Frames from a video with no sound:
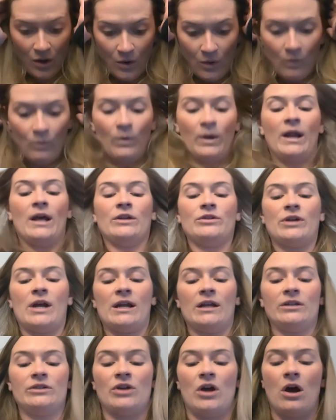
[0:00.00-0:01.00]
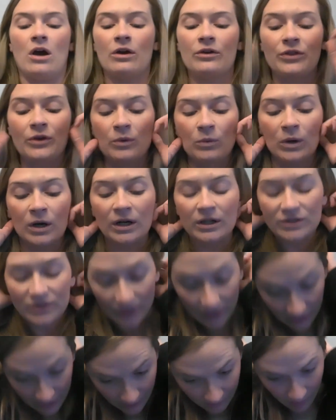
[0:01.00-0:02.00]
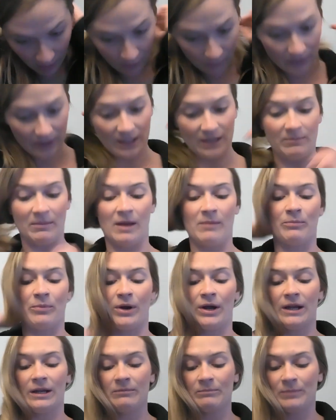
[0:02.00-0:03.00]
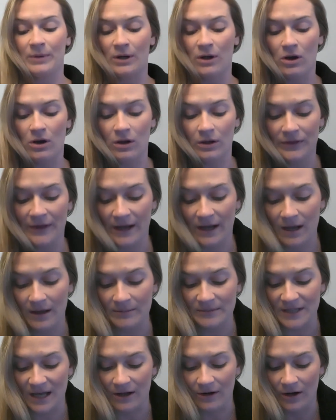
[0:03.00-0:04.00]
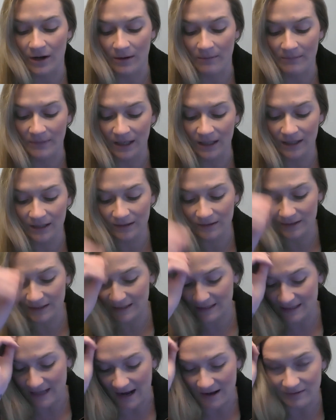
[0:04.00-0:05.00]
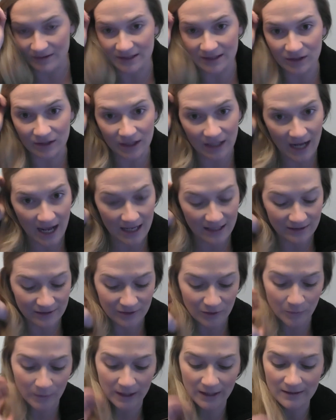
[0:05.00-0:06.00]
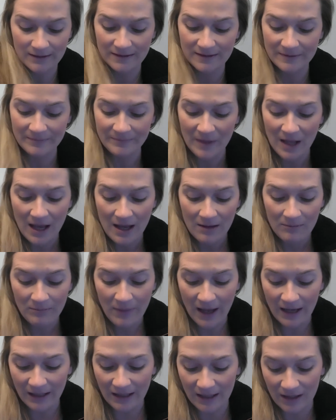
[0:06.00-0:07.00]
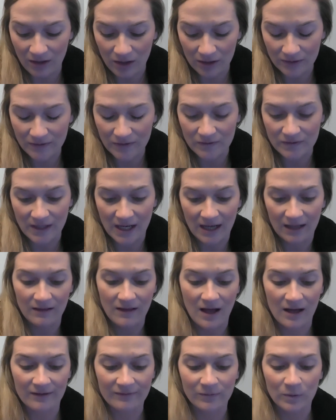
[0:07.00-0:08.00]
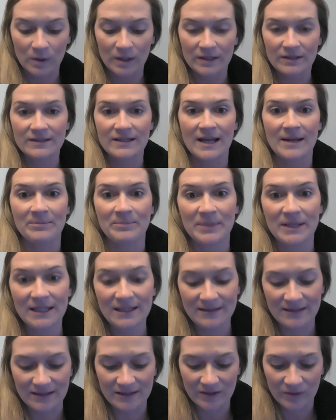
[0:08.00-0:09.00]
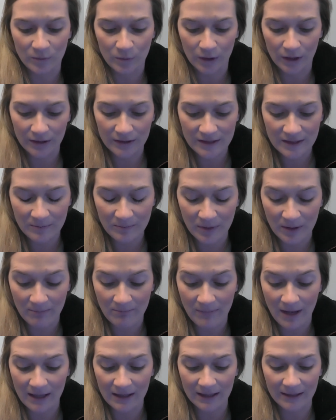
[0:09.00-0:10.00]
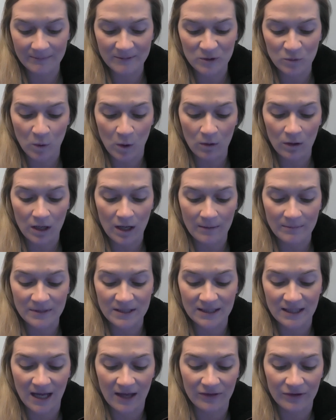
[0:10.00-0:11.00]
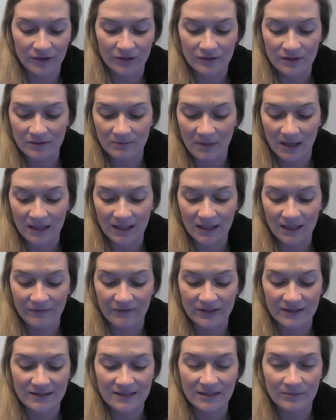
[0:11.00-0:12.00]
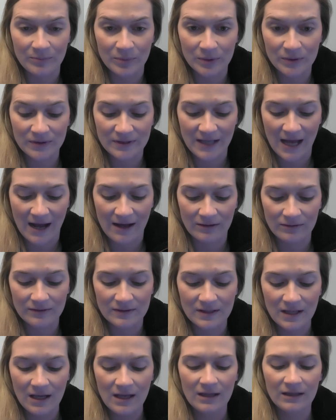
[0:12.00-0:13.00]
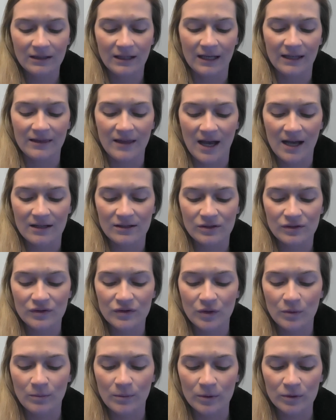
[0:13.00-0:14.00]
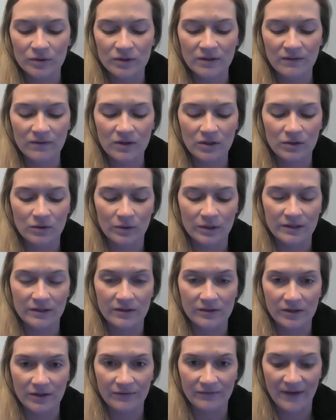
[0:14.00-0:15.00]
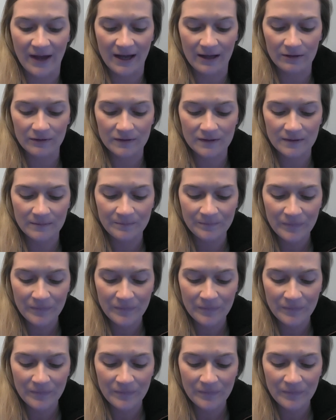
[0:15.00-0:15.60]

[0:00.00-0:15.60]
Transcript: When I try to talk, the words are exploding in my brain, but all that comes out are meaningless sounds and squeaks. Penny can also say a lot of words and pieces of words, but my lips won't come together to make even simple sounds like that, so most of the noises are vowels.